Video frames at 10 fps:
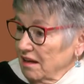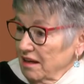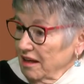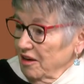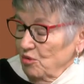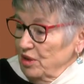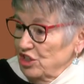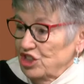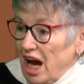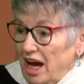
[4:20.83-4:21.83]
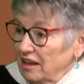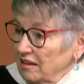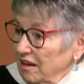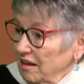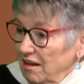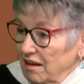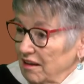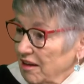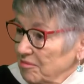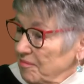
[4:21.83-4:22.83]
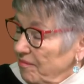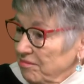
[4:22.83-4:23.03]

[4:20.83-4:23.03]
You know, we chat a little, and